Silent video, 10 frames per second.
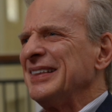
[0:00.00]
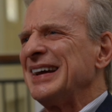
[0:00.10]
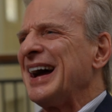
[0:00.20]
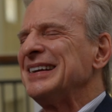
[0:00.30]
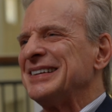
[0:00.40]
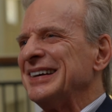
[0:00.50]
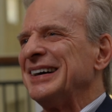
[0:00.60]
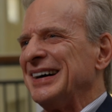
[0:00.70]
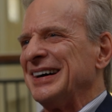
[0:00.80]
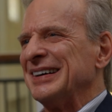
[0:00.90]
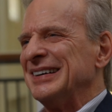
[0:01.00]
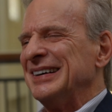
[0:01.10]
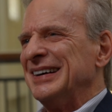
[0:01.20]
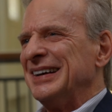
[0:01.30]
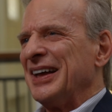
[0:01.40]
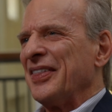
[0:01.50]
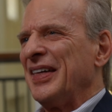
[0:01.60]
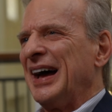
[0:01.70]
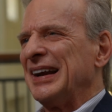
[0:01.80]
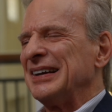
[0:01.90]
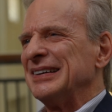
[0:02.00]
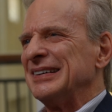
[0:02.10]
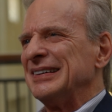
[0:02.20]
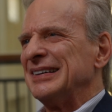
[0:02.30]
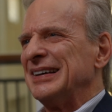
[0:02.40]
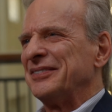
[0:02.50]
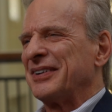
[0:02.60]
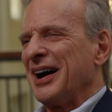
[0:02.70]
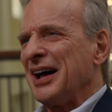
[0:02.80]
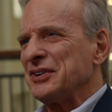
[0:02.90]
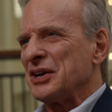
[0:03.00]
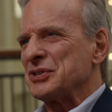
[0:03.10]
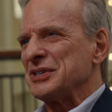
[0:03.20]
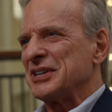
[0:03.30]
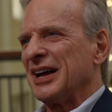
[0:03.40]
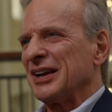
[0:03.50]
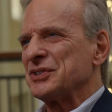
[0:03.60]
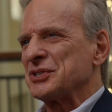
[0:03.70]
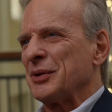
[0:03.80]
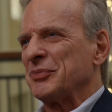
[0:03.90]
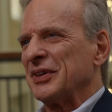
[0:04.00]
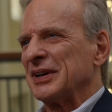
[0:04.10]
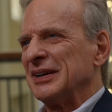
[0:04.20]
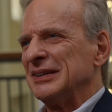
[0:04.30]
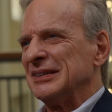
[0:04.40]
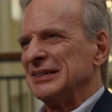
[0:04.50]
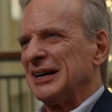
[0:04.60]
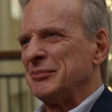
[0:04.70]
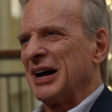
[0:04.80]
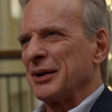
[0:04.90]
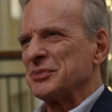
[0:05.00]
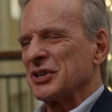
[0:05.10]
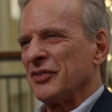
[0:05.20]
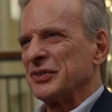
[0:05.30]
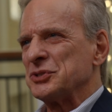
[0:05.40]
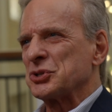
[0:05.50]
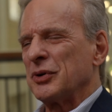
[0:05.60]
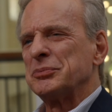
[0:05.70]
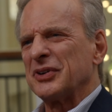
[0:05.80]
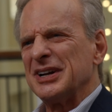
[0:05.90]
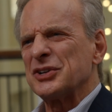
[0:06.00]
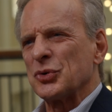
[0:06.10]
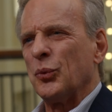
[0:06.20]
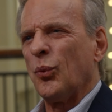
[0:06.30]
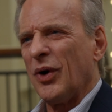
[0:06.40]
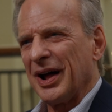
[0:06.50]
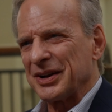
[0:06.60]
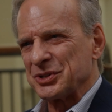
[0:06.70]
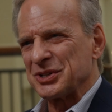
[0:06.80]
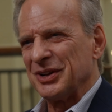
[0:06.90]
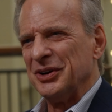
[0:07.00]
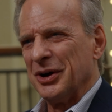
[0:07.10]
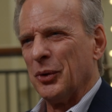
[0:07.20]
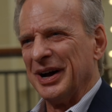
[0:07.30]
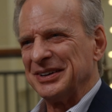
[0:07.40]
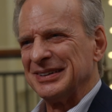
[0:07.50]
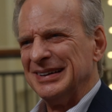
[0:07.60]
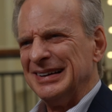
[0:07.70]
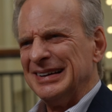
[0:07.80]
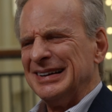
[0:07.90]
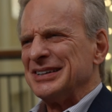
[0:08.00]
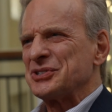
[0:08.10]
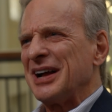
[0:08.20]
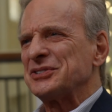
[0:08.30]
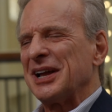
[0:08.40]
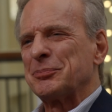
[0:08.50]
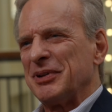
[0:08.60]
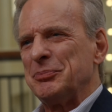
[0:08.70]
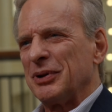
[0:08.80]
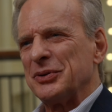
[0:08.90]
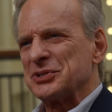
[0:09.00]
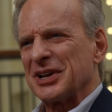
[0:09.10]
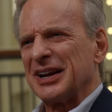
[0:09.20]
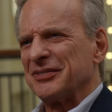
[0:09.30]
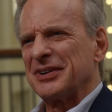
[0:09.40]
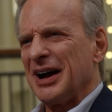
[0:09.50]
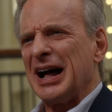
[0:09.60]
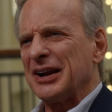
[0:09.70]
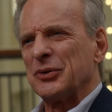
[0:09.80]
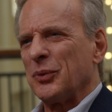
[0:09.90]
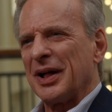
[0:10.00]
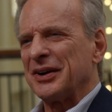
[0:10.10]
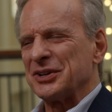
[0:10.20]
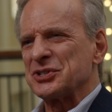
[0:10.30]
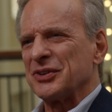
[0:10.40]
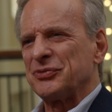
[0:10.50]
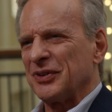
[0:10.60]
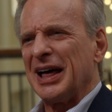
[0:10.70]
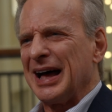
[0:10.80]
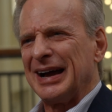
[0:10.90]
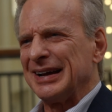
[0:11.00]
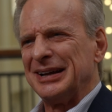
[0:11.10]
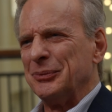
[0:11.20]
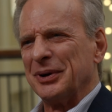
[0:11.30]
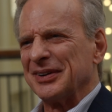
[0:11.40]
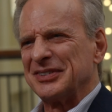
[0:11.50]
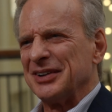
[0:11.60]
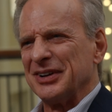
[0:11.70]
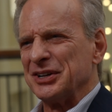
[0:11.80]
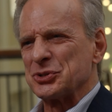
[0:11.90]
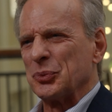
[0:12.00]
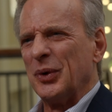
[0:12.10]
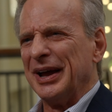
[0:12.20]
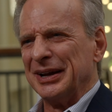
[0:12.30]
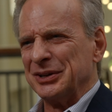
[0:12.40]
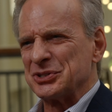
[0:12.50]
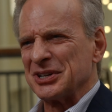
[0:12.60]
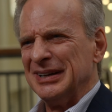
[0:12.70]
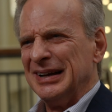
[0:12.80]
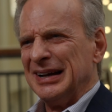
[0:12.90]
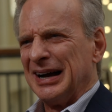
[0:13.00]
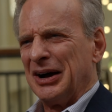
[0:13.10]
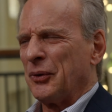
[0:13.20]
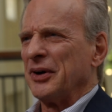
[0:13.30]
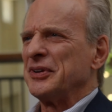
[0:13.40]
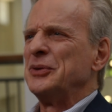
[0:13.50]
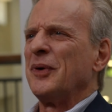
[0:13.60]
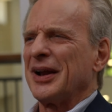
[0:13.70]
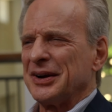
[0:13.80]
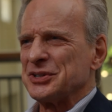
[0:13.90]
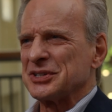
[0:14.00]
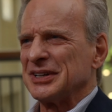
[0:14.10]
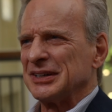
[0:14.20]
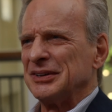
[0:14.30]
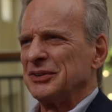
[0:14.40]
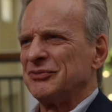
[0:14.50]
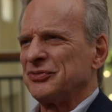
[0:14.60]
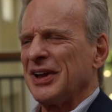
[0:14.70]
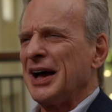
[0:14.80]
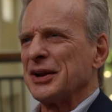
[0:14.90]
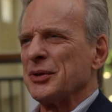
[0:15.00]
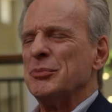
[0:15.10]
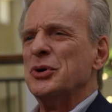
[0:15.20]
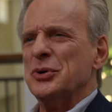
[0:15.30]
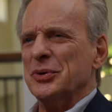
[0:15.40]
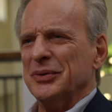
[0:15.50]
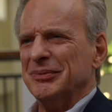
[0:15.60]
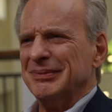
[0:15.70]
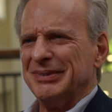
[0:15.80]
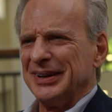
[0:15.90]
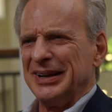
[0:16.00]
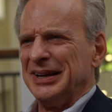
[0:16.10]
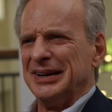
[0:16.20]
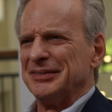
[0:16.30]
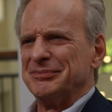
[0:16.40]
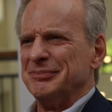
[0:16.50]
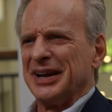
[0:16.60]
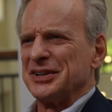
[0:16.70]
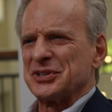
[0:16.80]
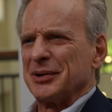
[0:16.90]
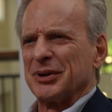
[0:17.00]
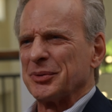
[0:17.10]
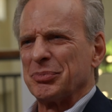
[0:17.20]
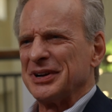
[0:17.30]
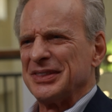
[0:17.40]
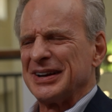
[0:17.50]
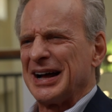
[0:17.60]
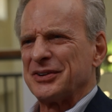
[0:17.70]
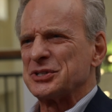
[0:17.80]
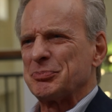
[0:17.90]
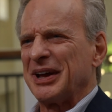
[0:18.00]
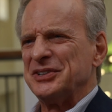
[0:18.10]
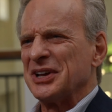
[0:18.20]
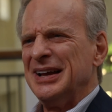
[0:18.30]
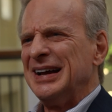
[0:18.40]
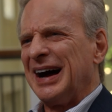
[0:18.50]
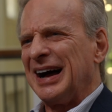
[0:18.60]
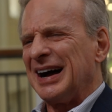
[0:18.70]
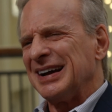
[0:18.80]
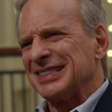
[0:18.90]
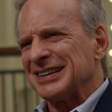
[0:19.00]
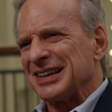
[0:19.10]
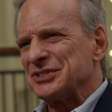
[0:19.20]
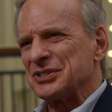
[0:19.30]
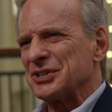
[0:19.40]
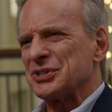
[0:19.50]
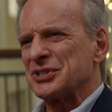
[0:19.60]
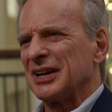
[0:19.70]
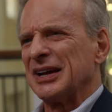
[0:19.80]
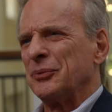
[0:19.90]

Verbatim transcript: The idea that if God doesn't tell us something about himself in Scripture, he doesn't want us to know it. Sounds like people who said if God had wanted us to fly, he would have given us wings. Uh, or if he wanted us to fly to the moon, he'd have made us able to breathe in outer space. I think that's just silly.